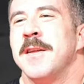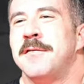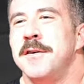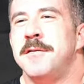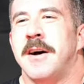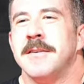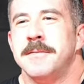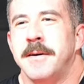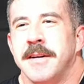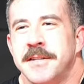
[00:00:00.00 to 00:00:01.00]
So you talked to
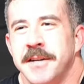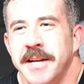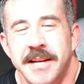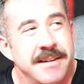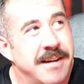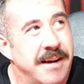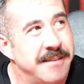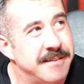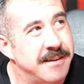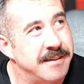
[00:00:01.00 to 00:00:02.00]
him about like training and
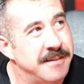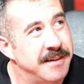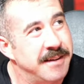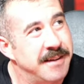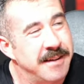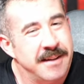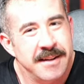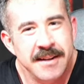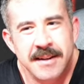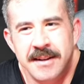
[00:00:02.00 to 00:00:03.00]
diet and stuff?
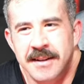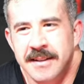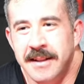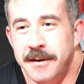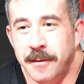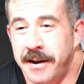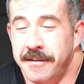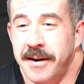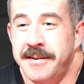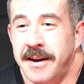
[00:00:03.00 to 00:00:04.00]
And no one
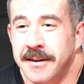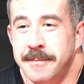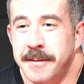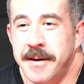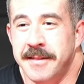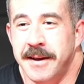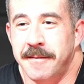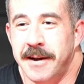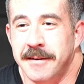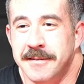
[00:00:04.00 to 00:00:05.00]
ever talked to me about
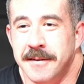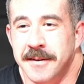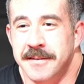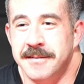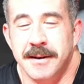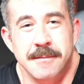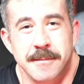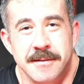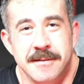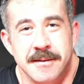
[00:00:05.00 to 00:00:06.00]
that when I was going to
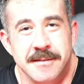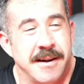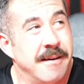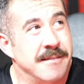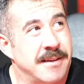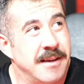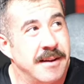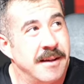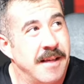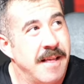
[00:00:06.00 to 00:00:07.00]
supplement stores when I was a
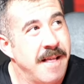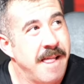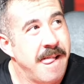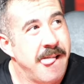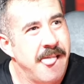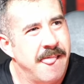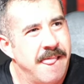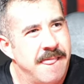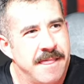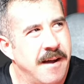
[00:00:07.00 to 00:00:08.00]
kid.
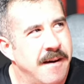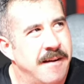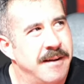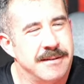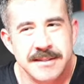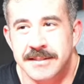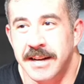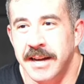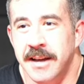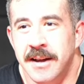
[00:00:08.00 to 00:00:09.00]
No, it was just
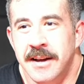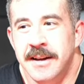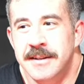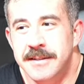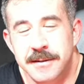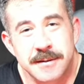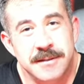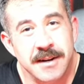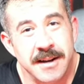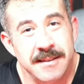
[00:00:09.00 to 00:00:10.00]
like, dude,
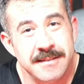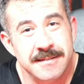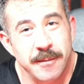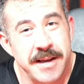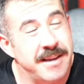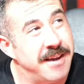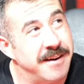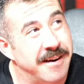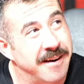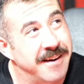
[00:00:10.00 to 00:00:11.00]
try this weight
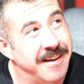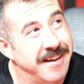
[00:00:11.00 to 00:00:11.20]
gainer.